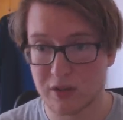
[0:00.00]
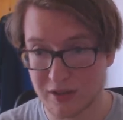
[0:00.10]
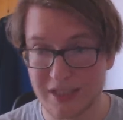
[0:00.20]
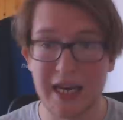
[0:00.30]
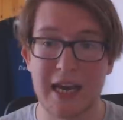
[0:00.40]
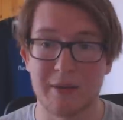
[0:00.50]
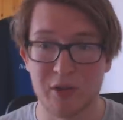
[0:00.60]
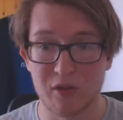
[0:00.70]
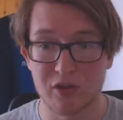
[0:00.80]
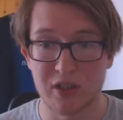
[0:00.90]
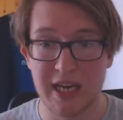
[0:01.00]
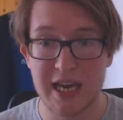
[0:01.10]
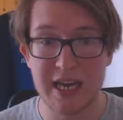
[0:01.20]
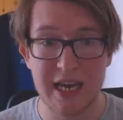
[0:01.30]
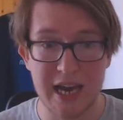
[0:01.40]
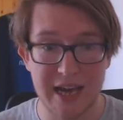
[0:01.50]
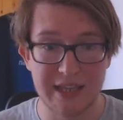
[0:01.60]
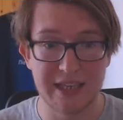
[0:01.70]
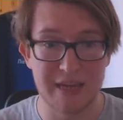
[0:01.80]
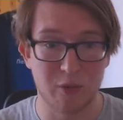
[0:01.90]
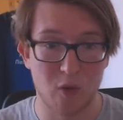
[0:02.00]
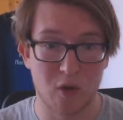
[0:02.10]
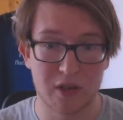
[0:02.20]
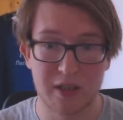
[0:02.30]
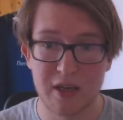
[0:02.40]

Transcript: the lineup you know today, and then Devilwalk.